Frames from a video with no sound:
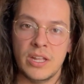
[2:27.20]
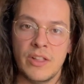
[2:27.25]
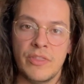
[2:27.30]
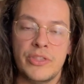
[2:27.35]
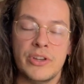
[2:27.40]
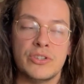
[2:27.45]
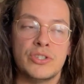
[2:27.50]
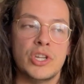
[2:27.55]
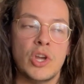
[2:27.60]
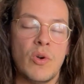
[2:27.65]

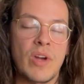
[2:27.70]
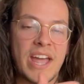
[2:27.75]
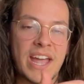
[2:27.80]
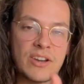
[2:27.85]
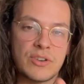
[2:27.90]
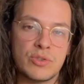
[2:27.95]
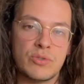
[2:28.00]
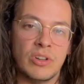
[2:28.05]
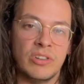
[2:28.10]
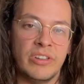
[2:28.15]
There's no
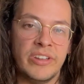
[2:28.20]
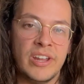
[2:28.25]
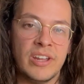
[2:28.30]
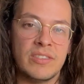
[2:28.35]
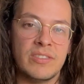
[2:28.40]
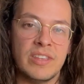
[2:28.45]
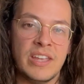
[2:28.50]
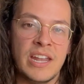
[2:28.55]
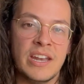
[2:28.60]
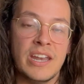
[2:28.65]
extra
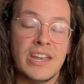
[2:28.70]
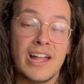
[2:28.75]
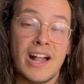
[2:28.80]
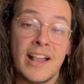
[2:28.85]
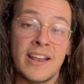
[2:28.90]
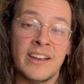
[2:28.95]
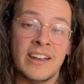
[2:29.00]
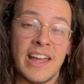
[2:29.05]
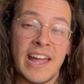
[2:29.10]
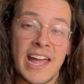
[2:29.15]
length in a
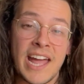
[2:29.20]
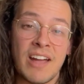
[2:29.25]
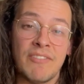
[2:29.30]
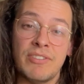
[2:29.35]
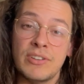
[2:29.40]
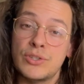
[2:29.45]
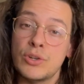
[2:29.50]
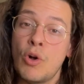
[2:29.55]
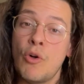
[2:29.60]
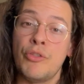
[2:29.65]
9.5,
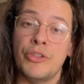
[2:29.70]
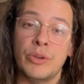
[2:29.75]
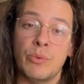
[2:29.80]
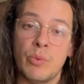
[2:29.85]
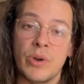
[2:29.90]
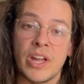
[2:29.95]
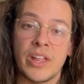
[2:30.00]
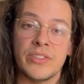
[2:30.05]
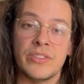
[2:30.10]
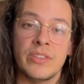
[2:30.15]
it's only
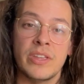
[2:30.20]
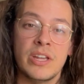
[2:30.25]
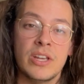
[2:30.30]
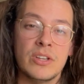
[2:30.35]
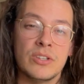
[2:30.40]
width.